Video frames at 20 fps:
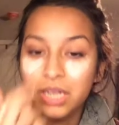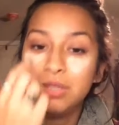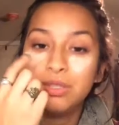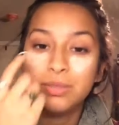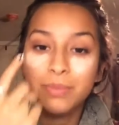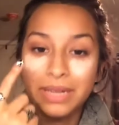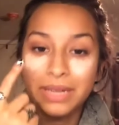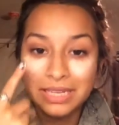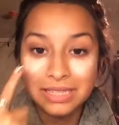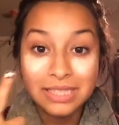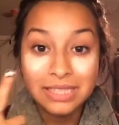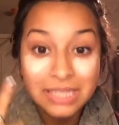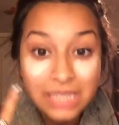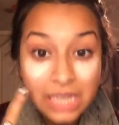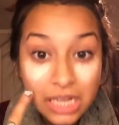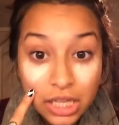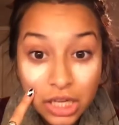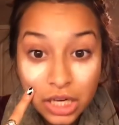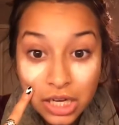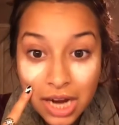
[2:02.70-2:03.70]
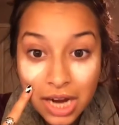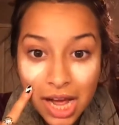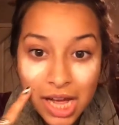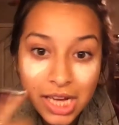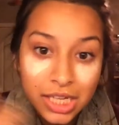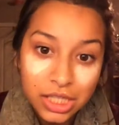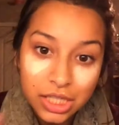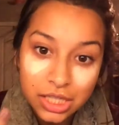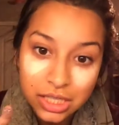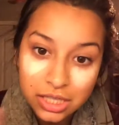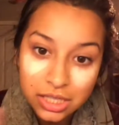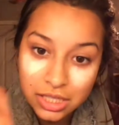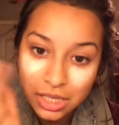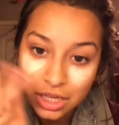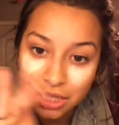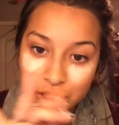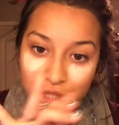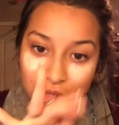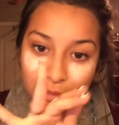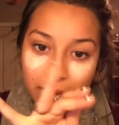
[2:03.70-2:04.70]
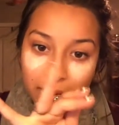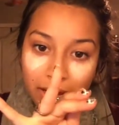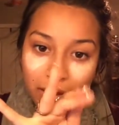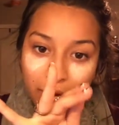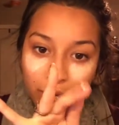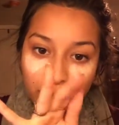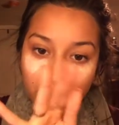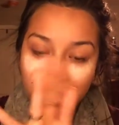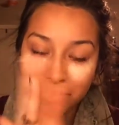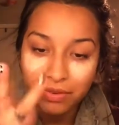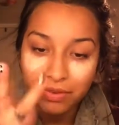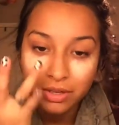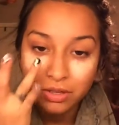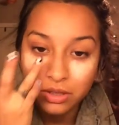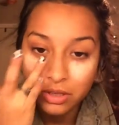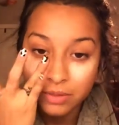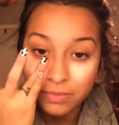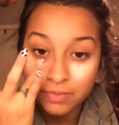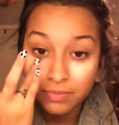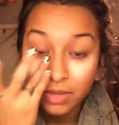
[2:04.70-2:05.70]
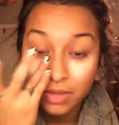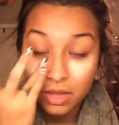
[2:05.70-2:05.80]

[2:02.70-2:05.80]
use my concealer, I use my ring finger,